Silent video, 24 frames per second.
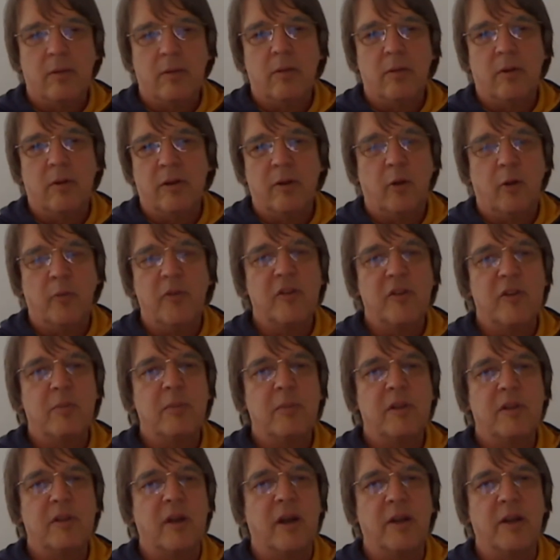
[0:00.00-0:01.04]
and obviously
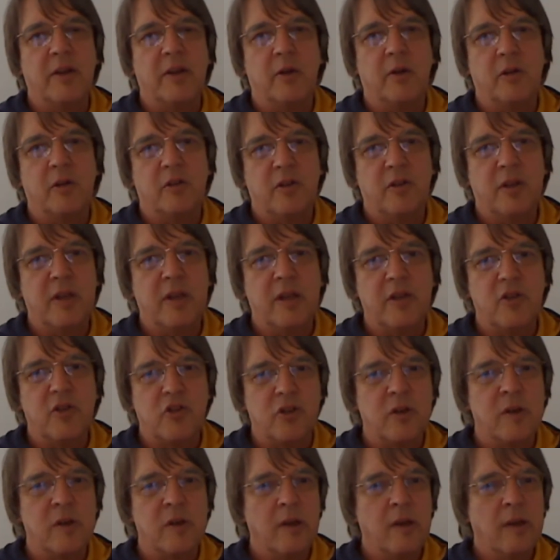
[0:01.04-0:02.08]
methionine
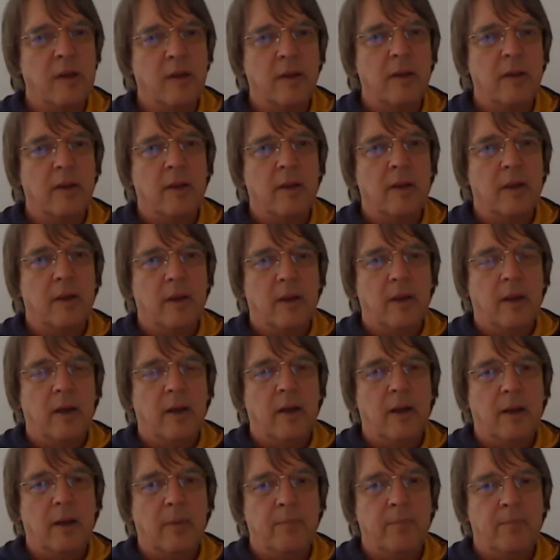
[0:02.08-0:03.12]
oxidation.
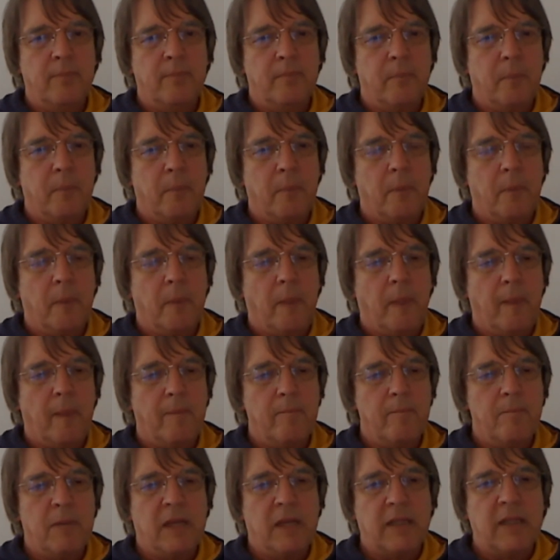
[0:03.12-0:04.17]

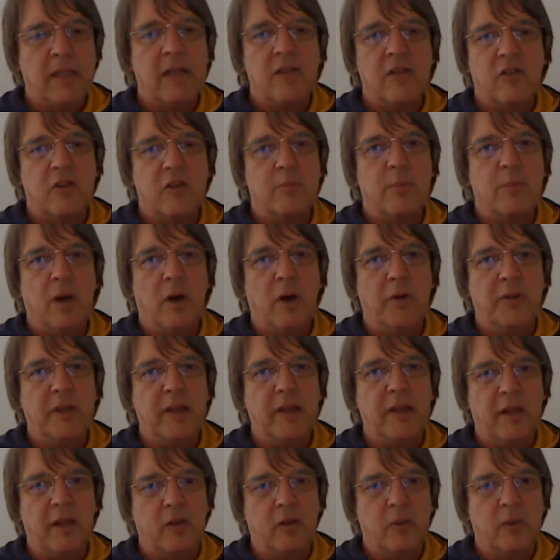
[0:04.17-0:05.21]
But that's about
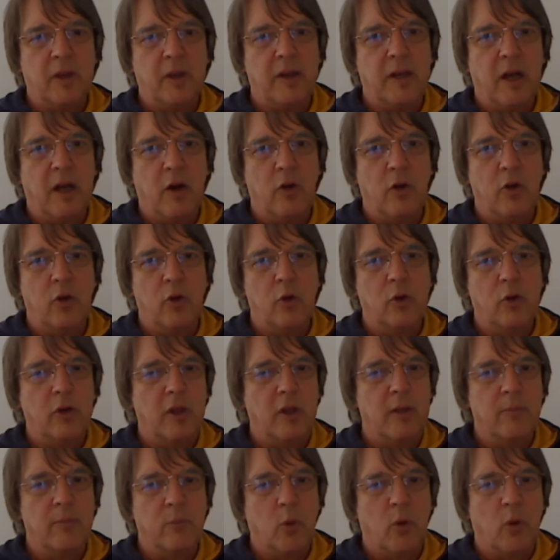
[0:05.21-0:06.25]
it. We are now
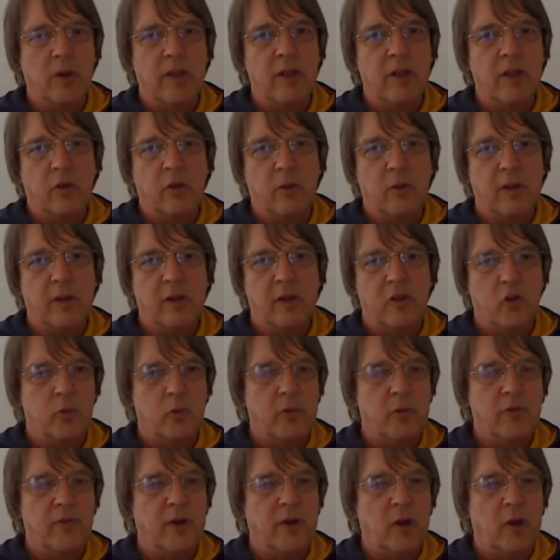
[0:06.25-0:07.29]
looking more into it. So
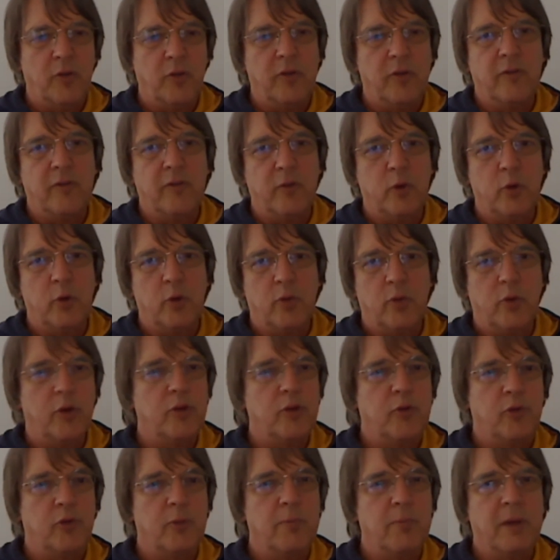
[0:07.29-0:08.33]
we found a few
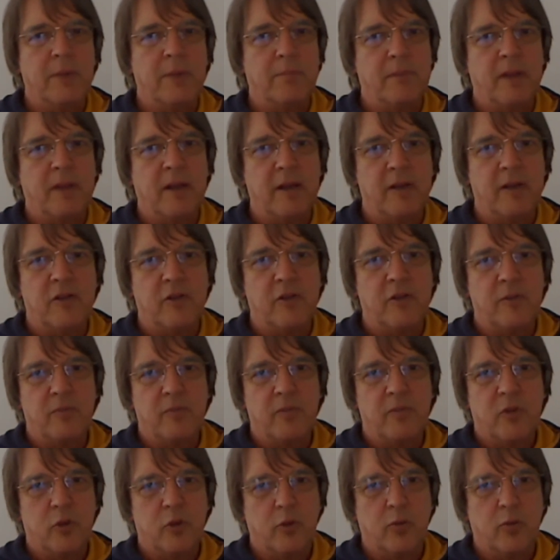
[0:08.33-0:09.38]
phosphopeptides.
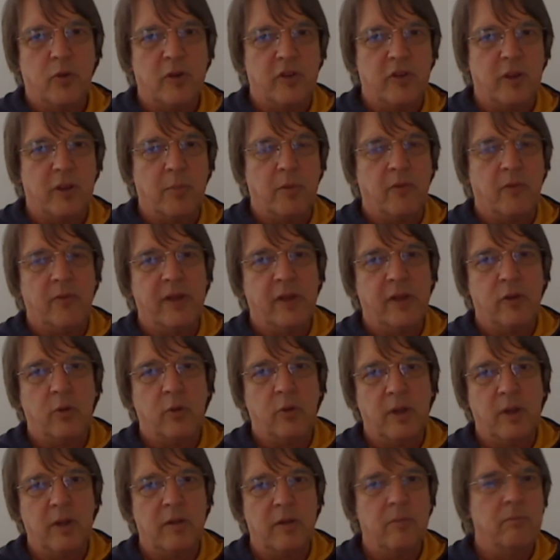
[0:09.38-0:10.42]
So for example,
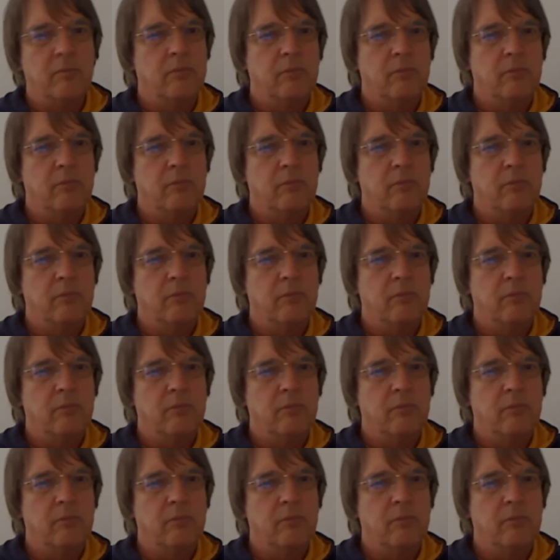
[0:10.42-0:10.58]
fetorin